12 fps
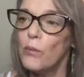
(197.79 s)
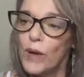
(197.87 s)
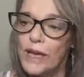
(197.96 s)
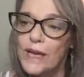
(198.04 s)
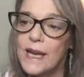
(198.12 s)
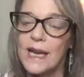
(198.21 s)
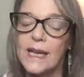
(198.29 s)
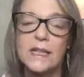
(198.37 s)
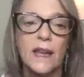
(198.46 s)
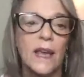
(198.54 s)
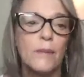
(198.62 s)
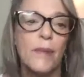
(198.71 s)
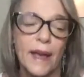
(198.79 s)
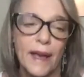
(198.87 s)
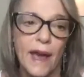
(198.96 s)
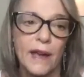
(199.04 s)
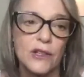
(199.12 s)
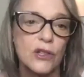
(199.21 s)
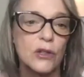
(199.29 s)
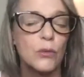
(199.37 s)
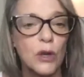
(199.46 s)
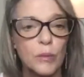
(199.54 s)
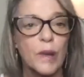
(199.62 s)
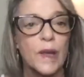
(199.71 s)
We need to get back out into the
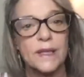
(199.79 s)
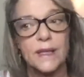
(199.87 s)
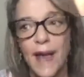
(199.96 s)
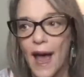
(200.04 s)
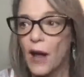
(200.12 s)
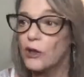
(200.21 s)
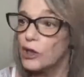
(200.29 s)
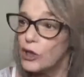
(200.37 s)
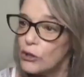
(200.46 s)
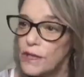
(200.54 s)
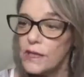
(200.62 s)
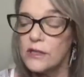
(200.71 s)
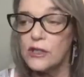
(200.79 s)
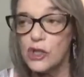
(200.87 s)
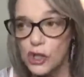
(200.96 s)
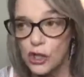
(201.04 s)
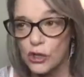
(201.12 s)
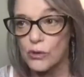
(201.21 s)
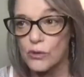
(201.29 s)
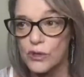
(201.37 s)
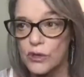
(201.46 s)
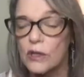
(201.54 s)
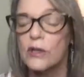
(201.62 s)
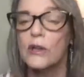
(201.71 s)
workplace. Now you need to
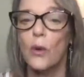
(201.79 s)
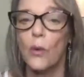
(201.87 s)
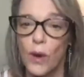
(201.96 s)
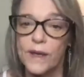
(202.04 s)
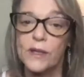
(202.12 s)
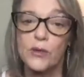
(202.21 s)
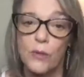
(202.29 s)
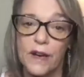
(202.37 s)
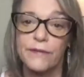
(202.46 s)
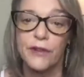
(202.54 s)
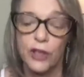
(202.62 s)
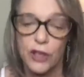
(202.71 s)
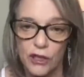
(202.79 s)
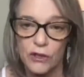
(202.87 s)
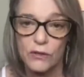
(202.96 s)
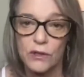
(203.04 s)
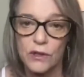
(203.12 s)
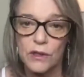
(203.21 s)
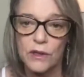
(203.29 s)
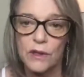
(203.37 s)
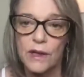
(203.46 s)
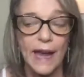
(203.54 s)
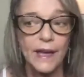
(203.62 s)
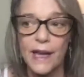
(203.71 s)
choose when it's right for you.
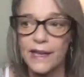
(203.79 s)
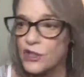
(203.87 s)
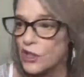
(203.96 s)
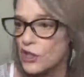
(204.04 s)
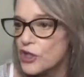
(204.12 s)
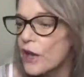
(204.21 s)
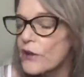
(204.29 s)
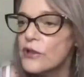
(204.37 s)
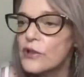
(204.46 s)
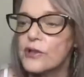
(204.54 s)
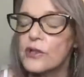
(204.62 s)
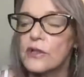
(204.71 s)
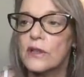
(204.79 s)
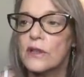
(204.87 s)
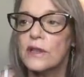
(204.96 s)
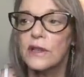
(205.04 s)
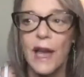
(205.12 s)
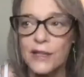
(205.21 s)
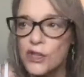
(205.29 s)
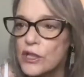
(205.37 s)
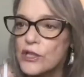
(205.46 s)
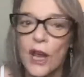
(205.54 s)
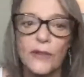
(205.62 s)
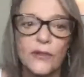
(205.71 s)
And not judge others. Not
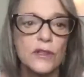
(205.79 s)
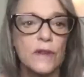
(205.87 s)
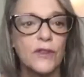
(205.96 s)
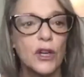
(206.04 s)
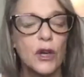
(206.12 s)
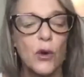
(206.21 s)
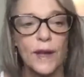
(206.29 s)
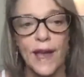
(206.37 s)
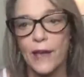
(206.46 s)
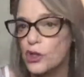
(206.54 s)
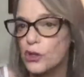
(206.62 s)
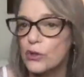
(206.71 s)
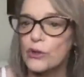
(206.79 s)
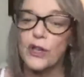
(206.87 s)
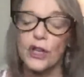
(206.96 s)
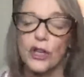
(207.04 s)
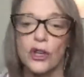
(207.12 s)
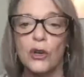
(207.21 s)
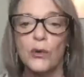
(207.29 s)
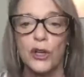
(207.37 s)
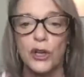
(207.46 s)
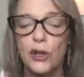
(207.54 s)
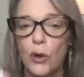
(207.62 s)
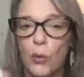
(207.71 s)
judge others if they're going out sooner than you or
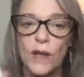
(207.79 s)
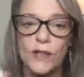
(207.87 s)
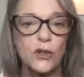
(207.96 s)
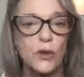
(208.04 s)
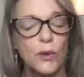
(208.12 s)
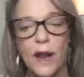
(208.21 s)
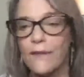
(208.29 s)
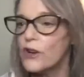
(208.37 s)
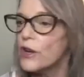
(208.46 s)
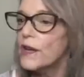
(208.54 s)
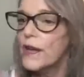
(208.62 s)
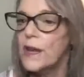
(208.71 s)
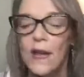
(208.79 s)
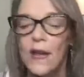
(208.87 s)
you don't want to or whatever.